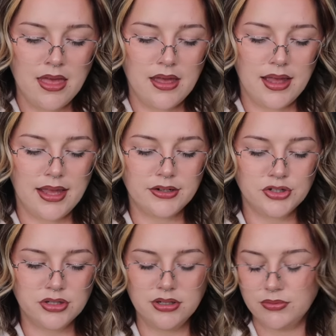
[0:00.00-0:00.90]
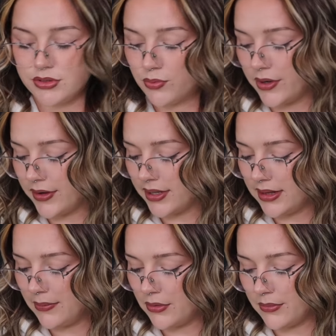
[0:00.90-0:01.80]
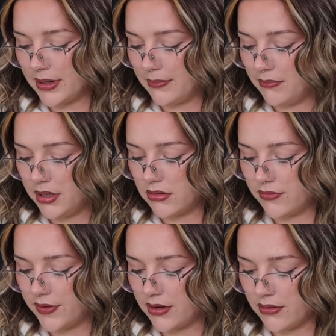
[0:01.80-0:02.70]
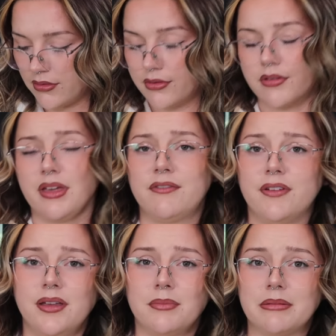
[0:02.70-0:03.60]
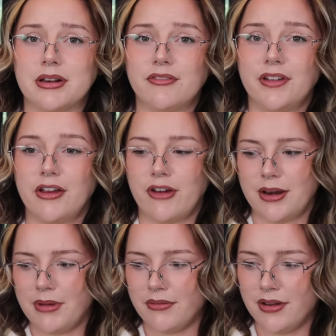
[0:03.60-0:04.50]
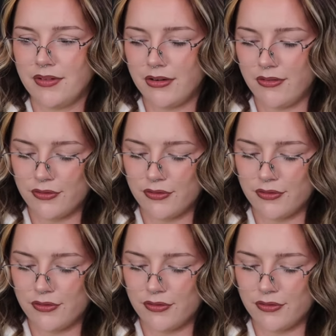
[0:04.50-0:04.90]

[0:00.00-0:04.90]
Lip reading: I actually was wearing them on my middle finger, although they fit my middle finger and my ring finger.